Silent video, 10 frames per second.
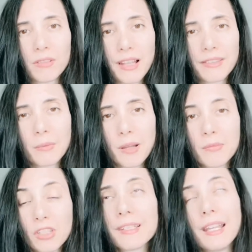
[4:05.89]
Let them come
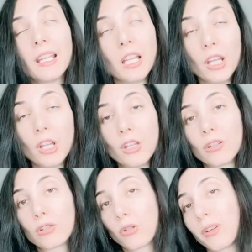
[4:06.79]
to you. And
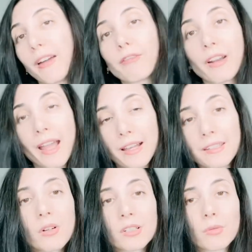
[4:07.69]
don't ever ask
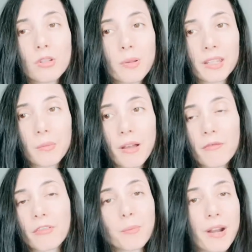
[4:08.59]
them. When you pick them
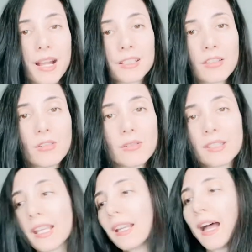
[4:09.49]
up from practice, you can
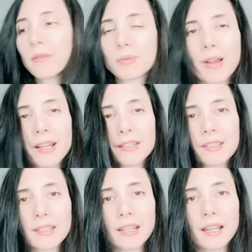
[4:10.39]
say, how was practice
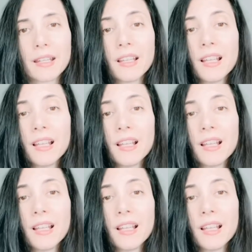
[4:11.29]
today?